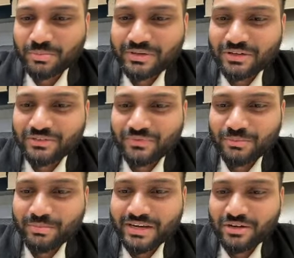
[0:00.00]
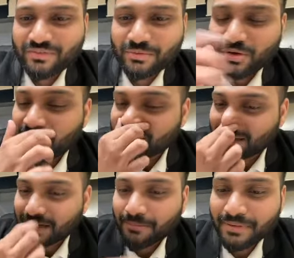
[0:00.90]
Because many of you guys
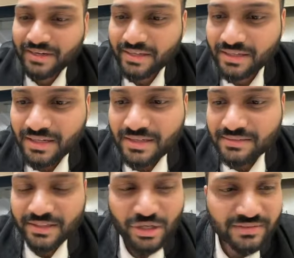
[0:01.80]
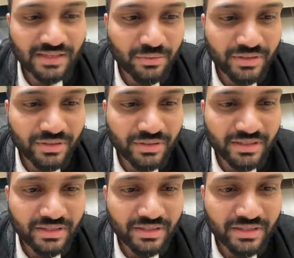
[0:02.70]
are complaining, sir, your sound is low,
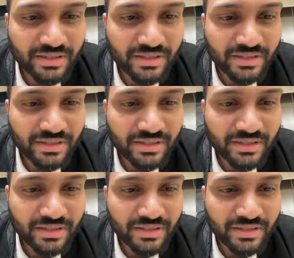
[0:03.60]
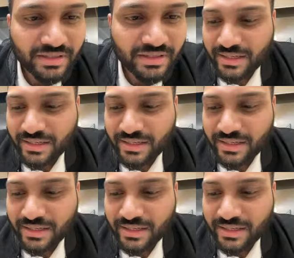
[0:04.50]
sound is low, sound is low.